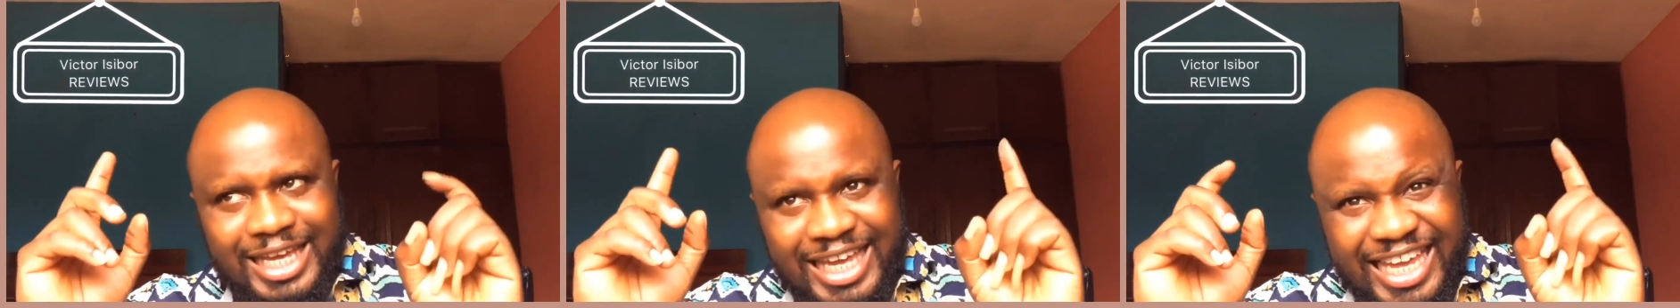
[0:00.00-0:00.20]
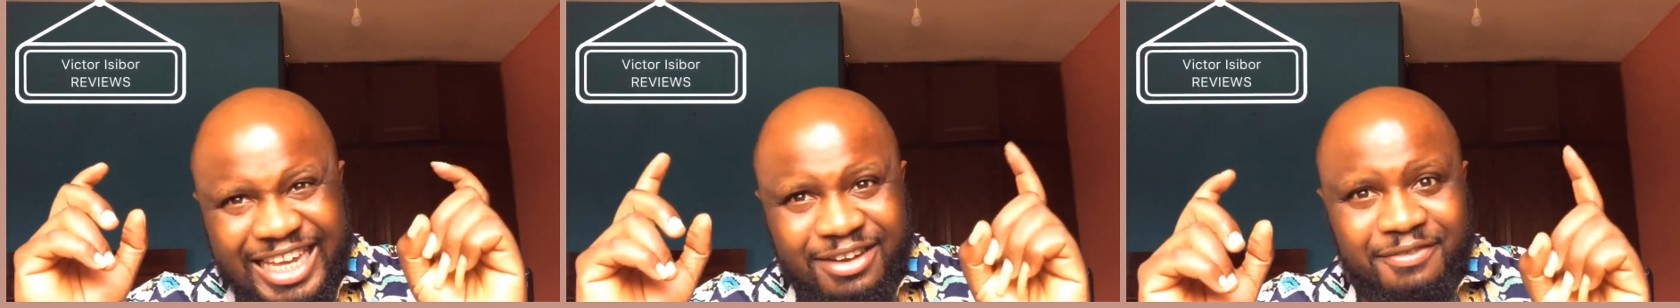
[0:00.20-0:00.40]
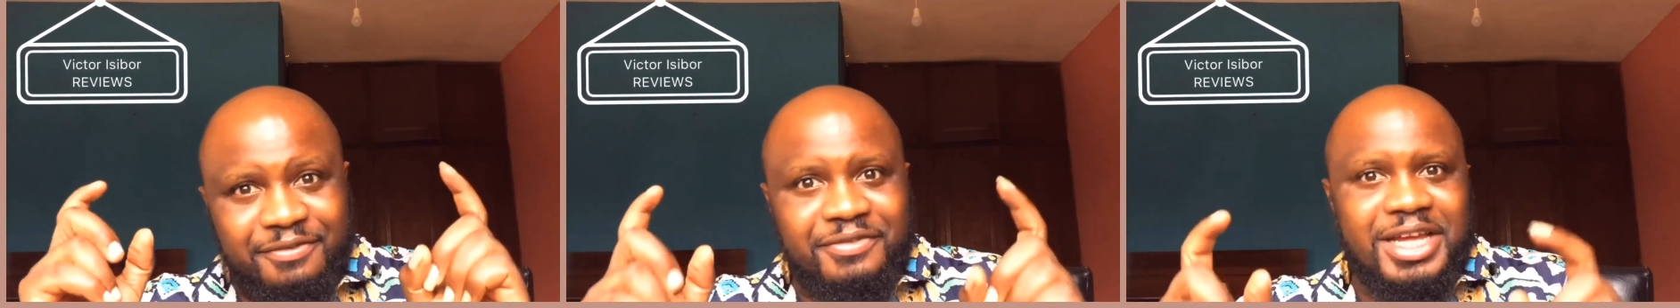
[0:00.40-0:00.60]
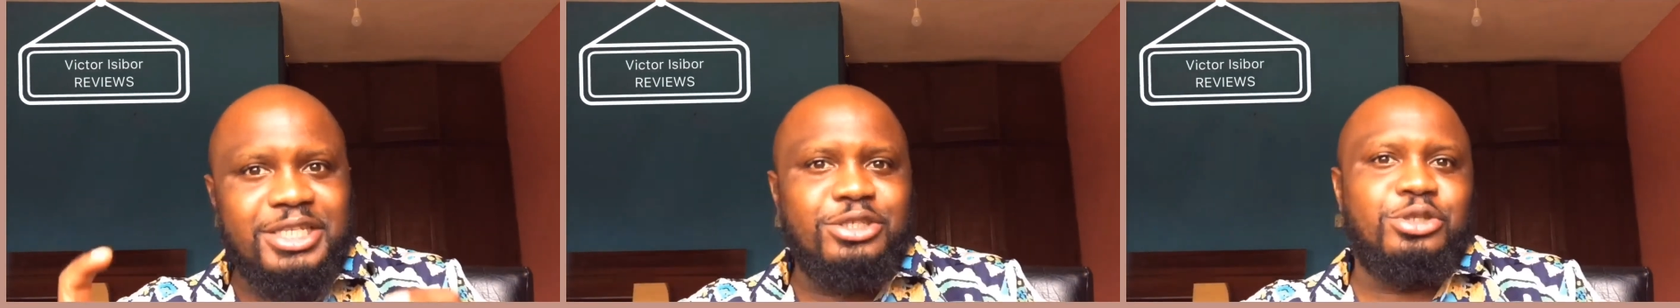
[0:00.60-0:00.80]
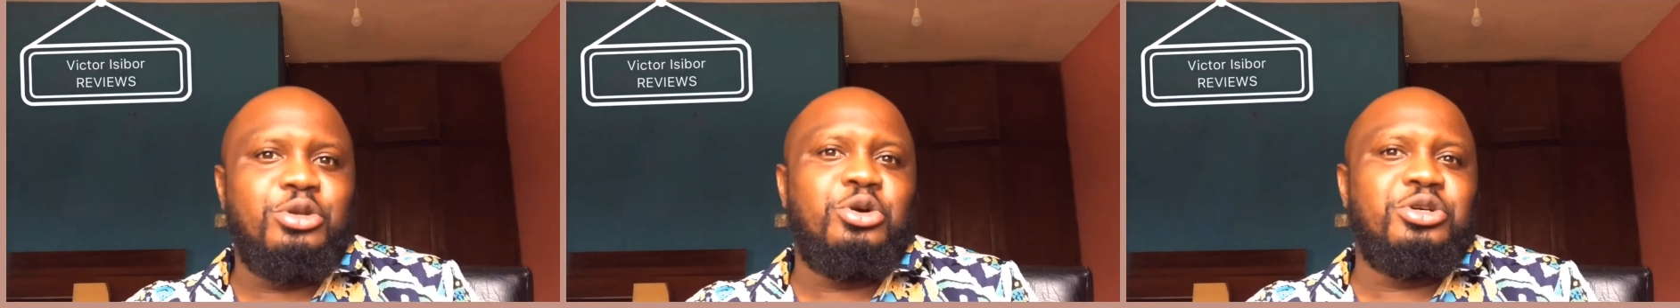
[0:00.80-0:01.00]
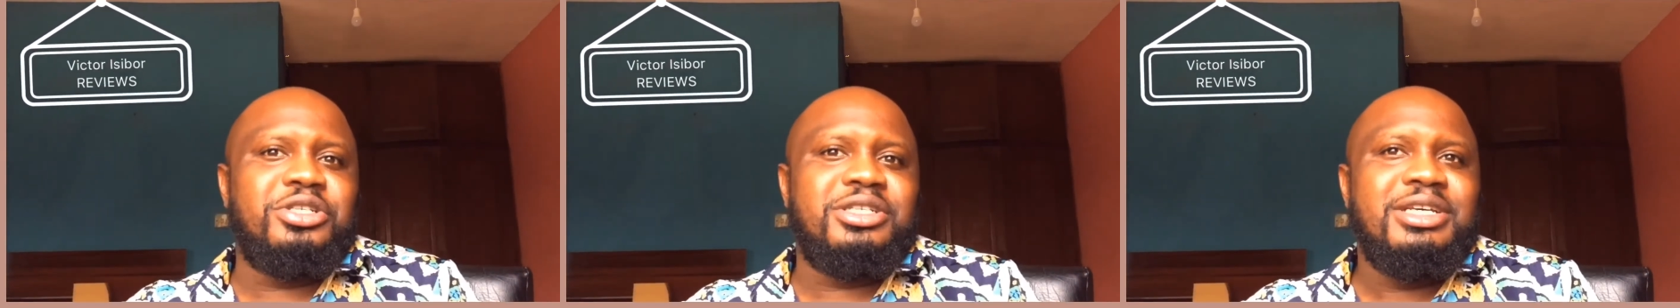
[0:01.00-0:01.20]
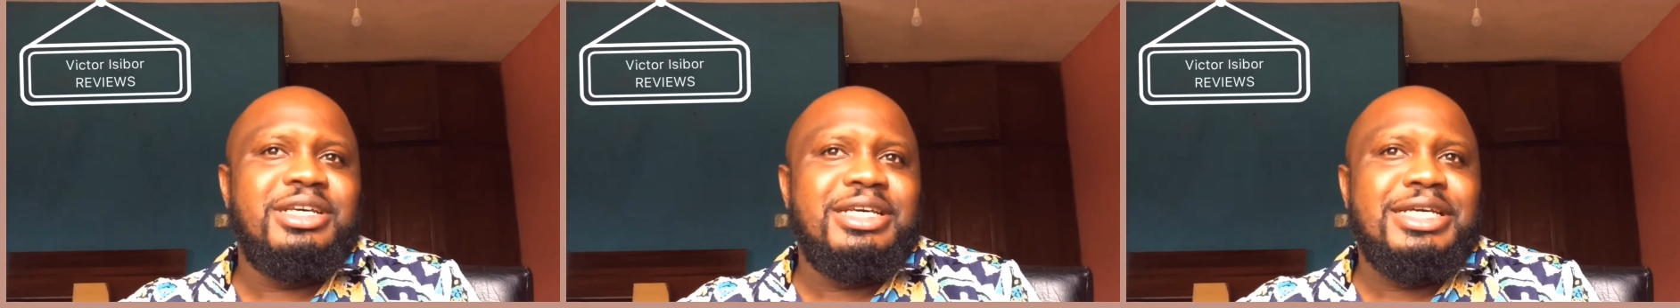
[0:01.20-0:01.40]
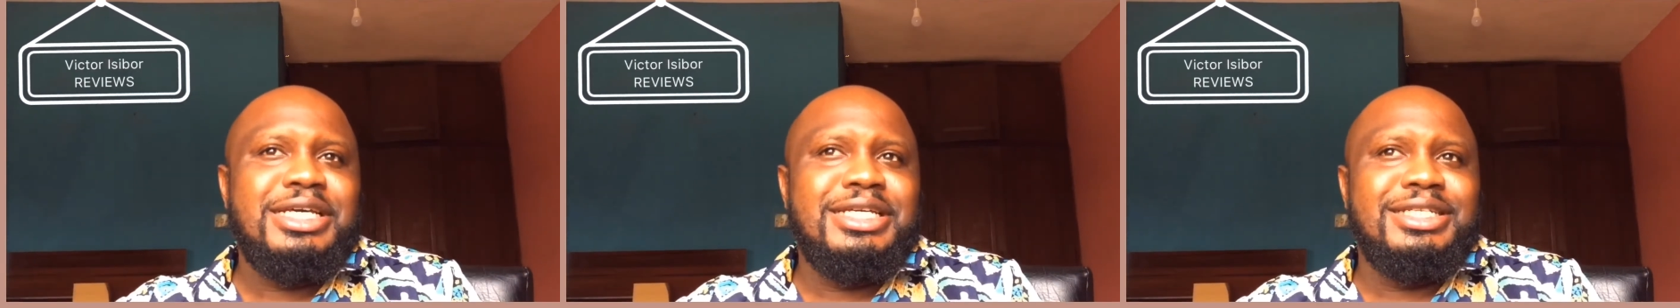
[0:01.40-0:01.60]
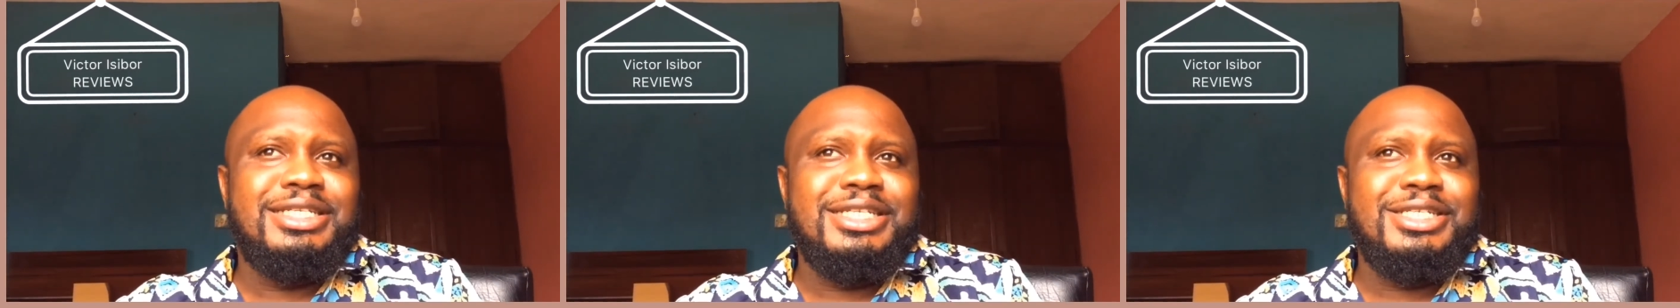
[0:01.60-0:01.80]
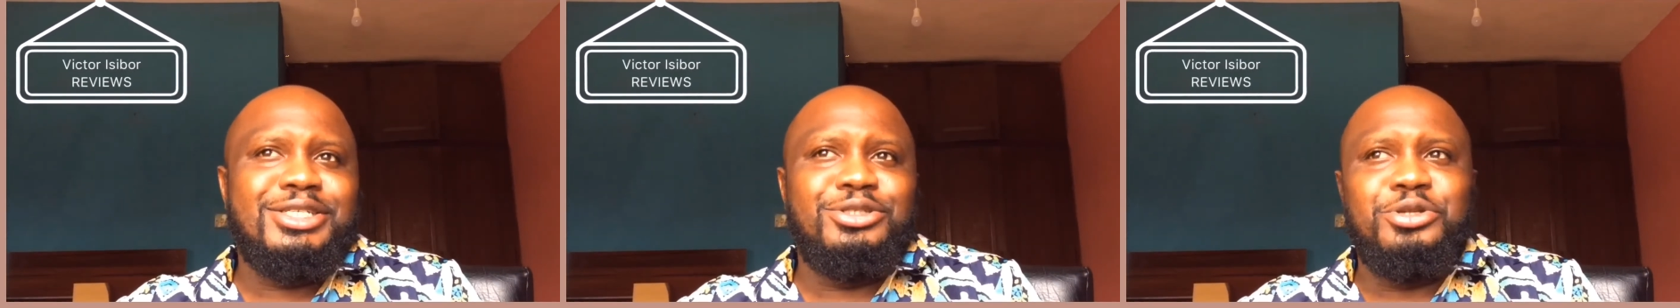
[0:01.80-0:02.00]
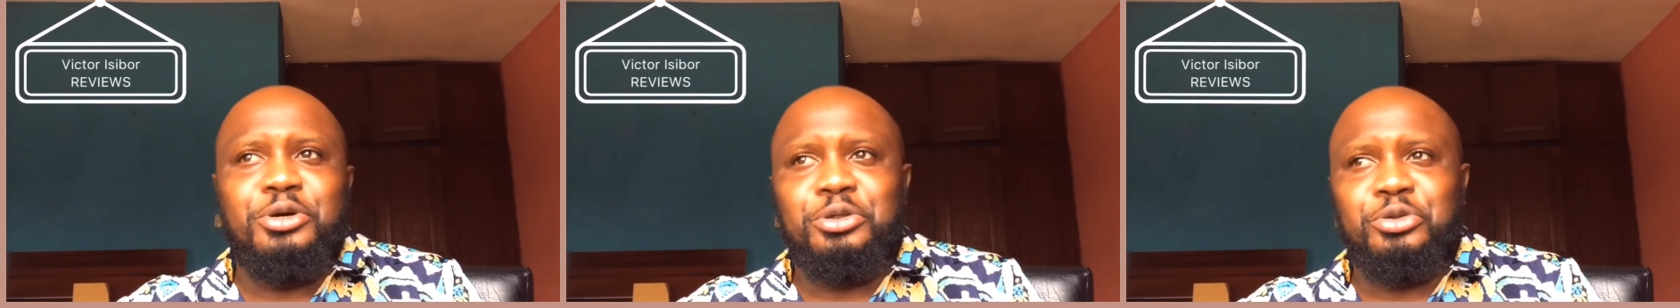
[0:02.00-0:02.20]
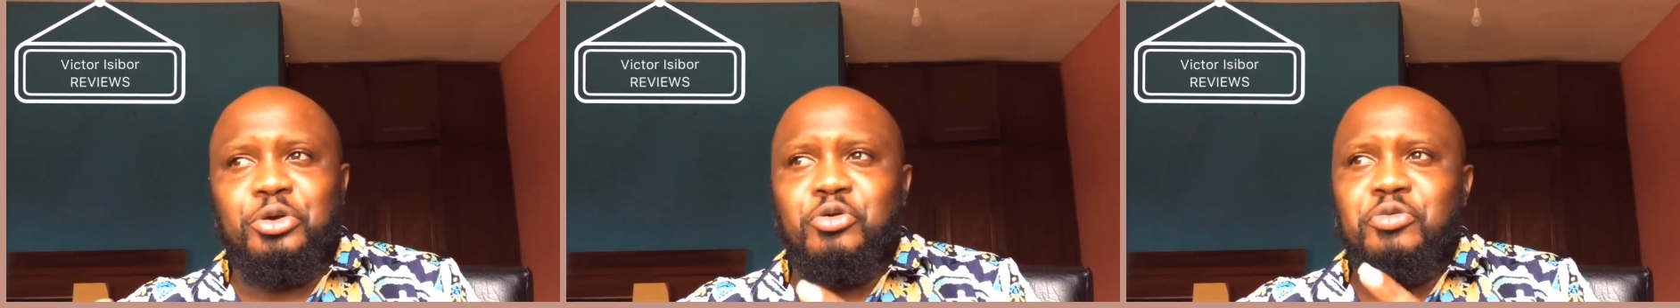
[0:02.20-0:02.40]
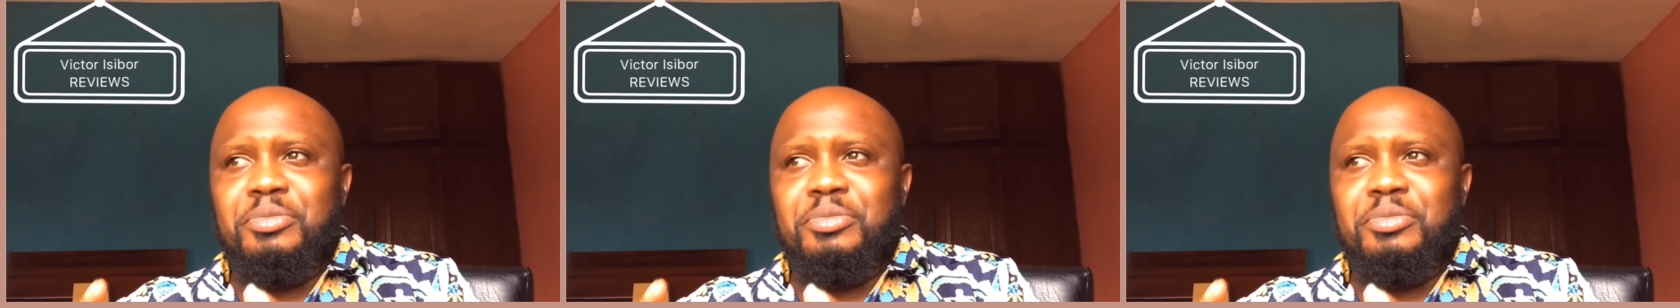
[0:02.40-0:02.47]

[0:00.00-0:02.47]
investors in this Dr.